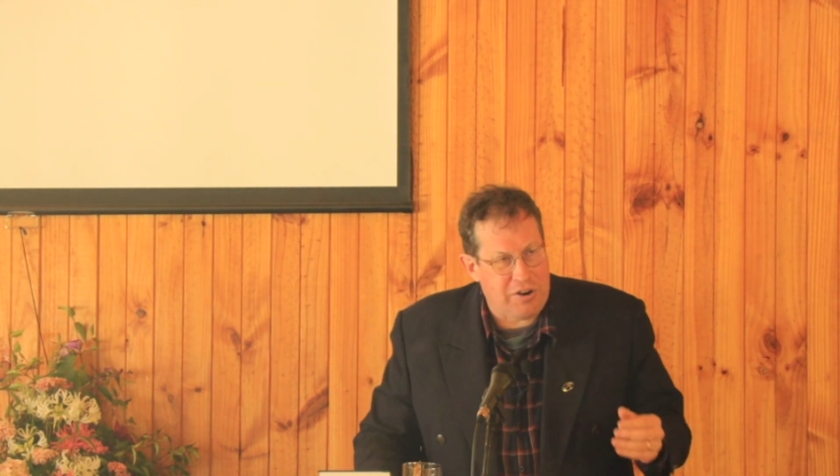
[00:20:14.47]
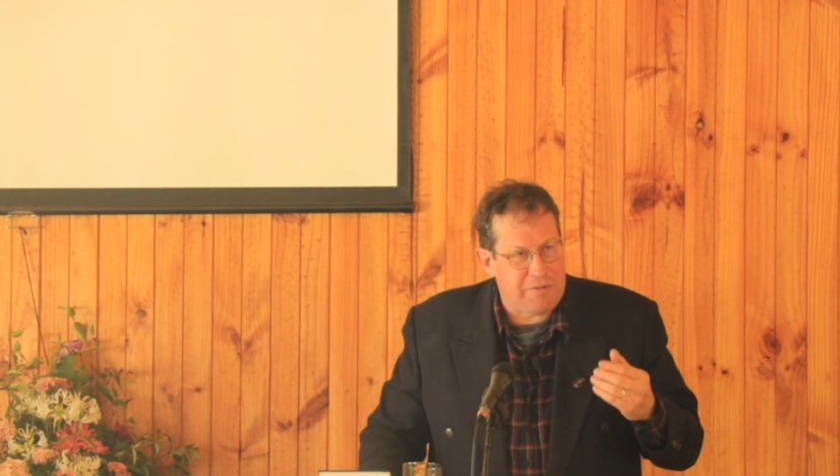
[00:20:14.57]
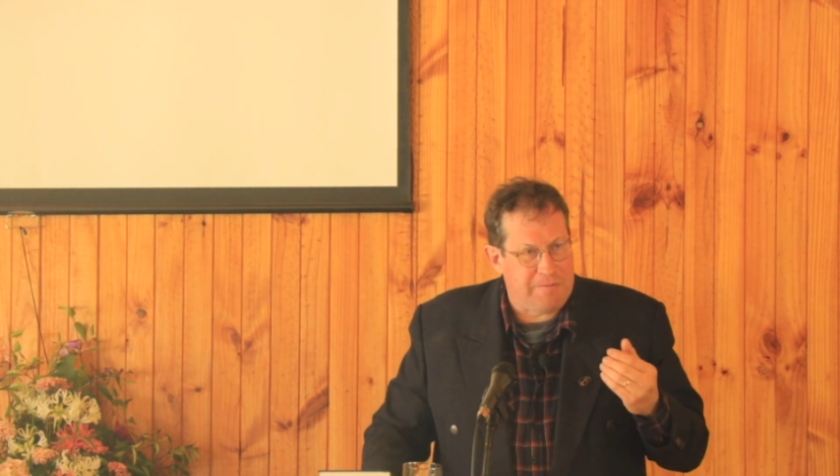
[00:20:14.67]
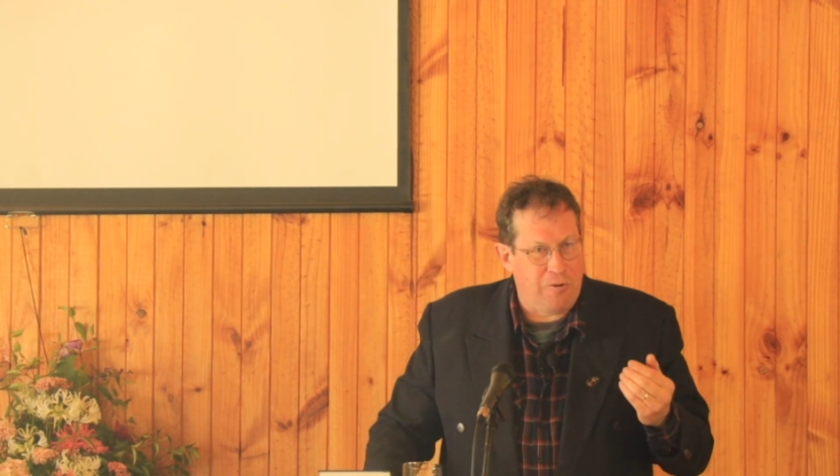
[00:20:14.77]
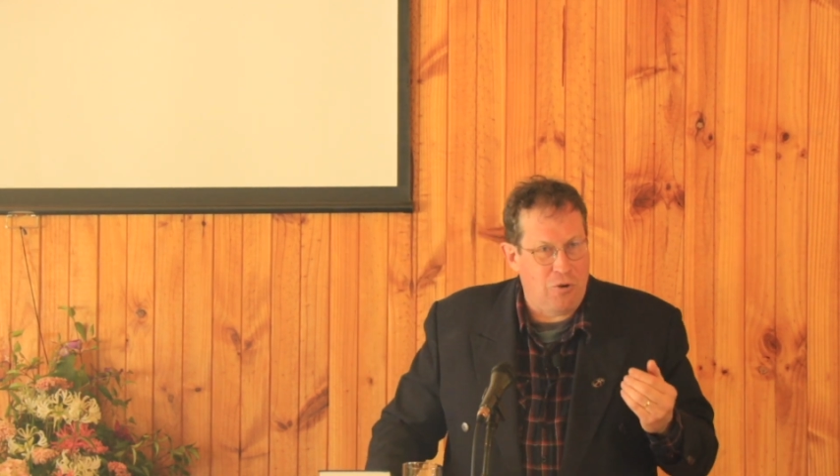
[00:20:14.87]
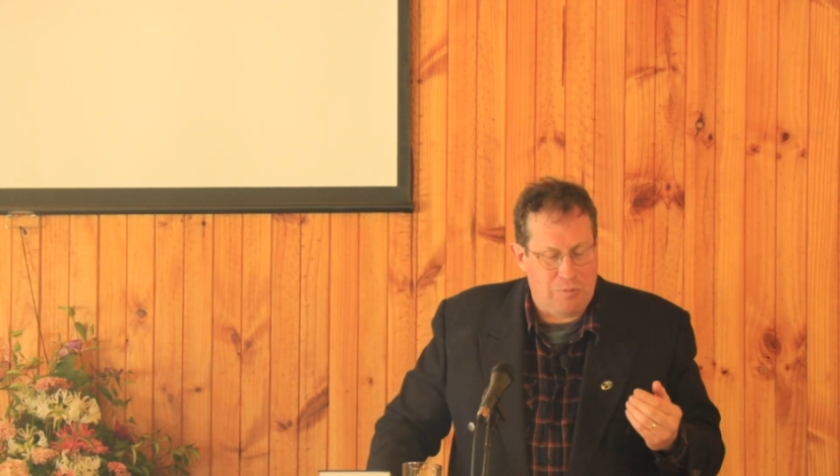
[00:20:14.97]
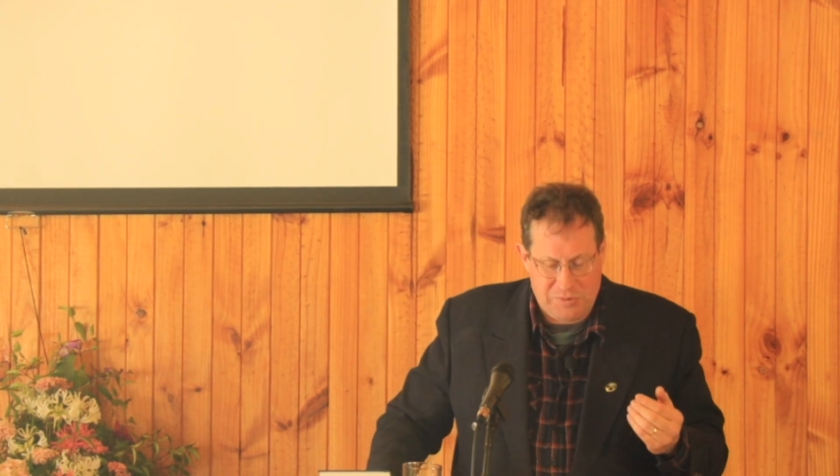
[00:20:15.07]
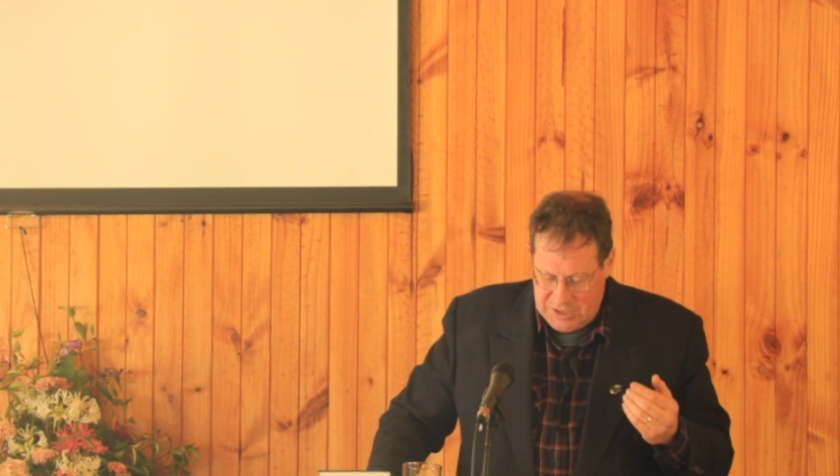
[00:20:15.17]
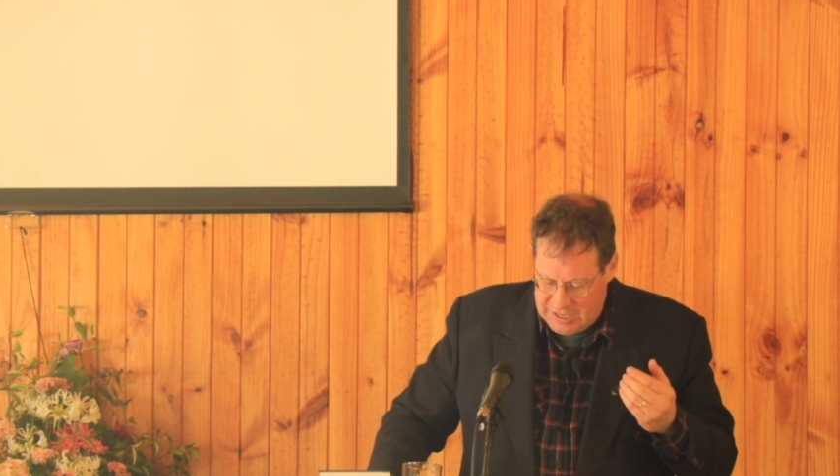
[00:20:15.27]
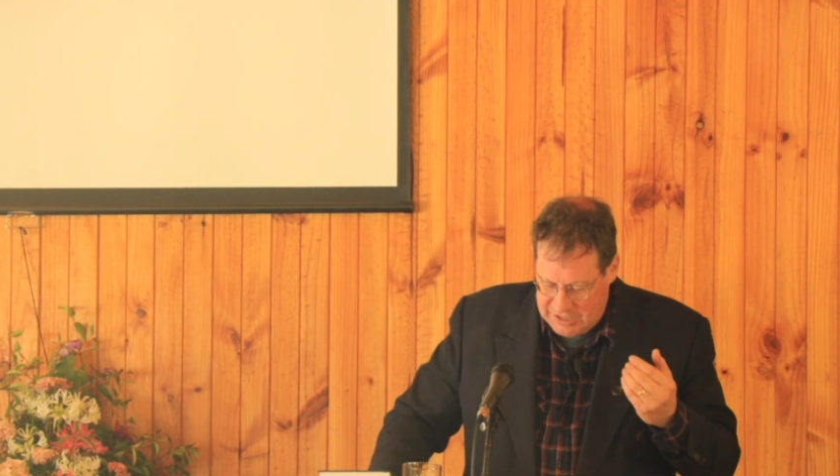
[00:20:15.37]
and
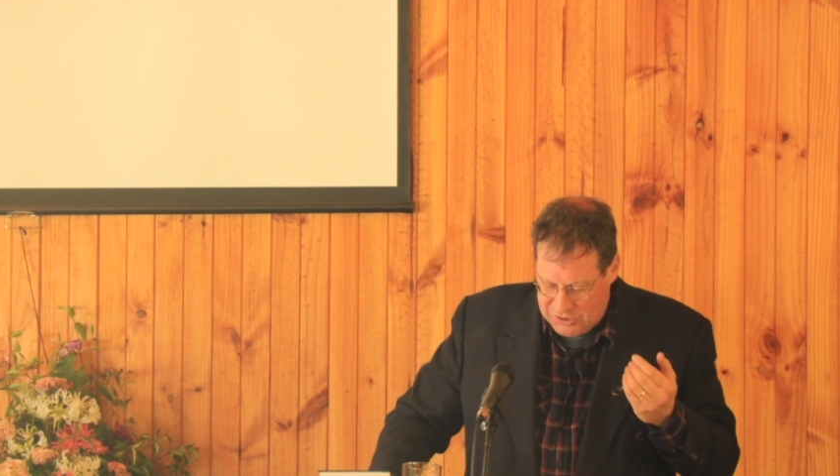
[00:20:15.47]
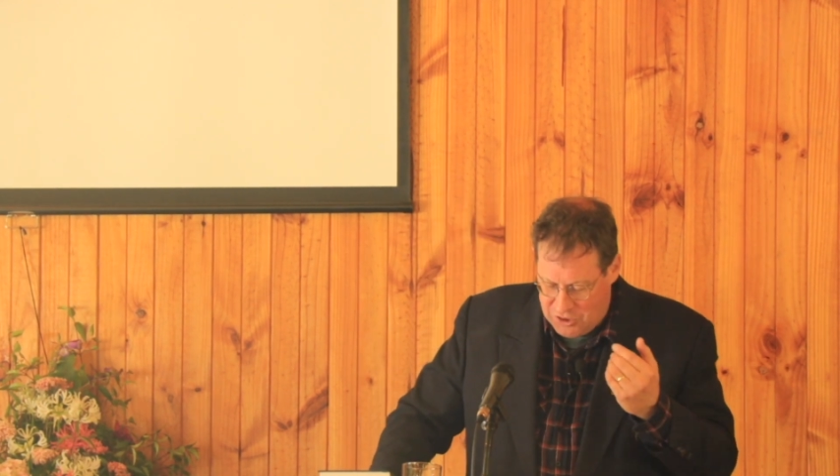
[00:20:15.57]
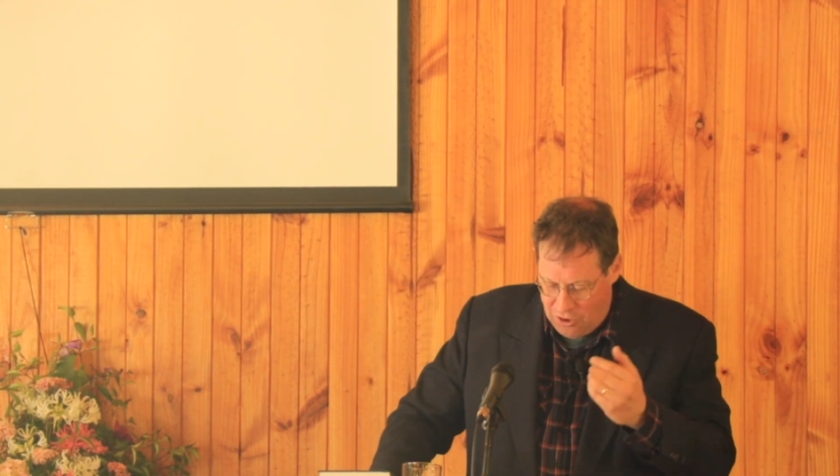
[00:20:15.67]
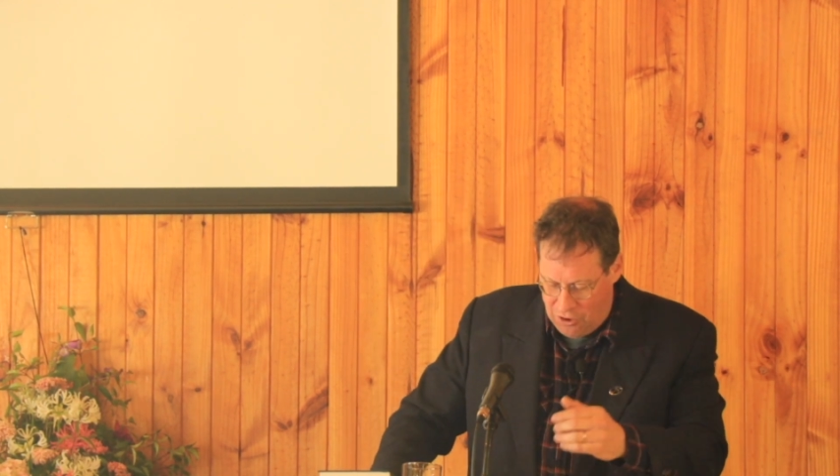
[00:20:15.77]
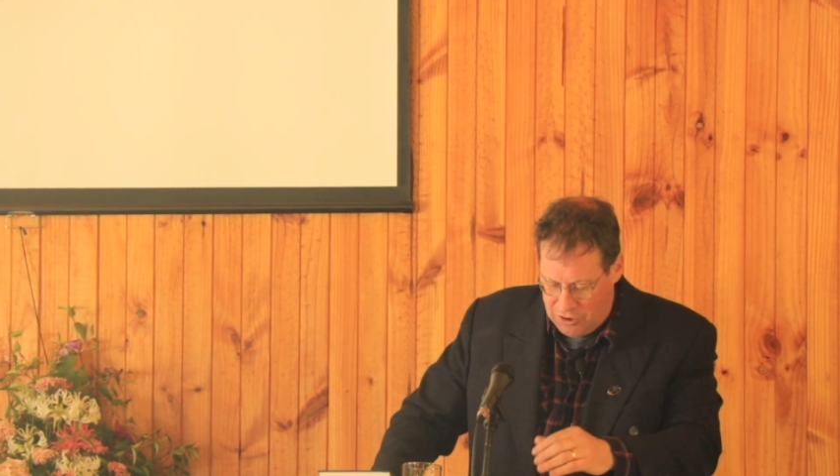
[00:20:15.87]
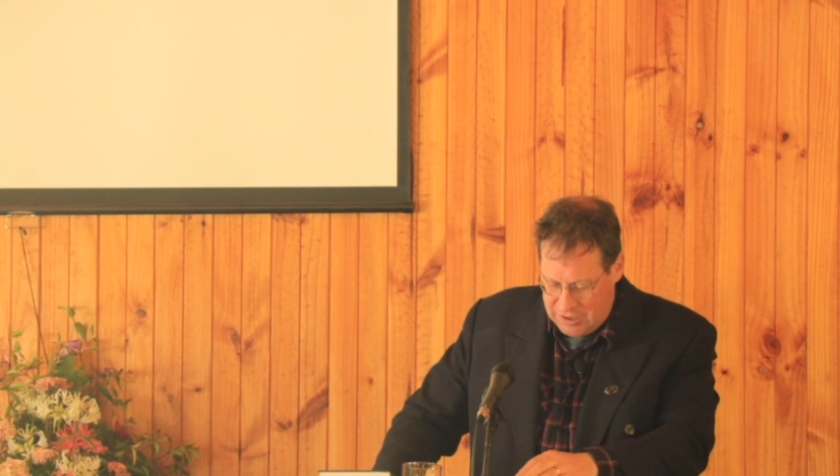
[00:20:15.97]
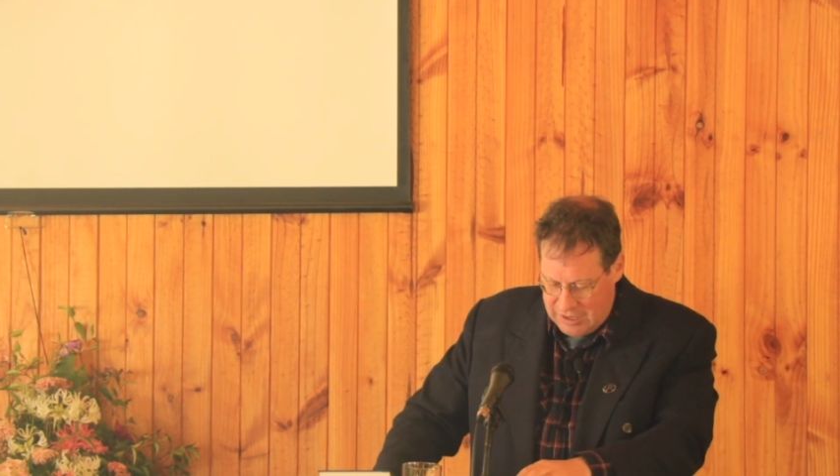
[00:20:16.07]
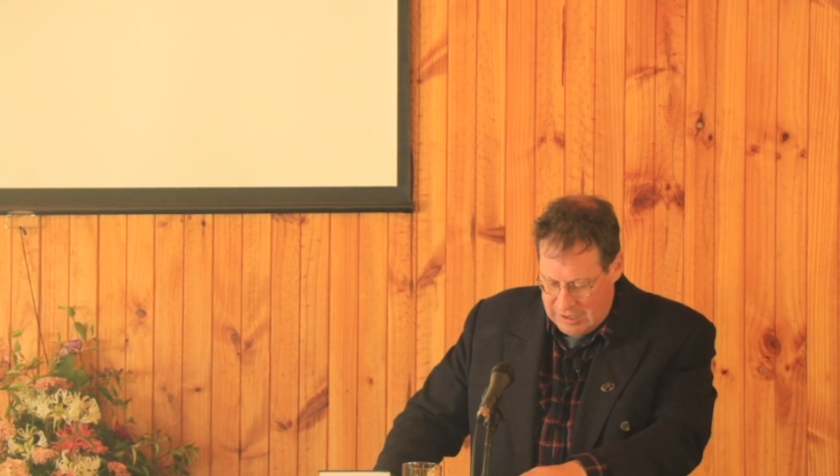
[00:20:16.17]
affirms that he is God,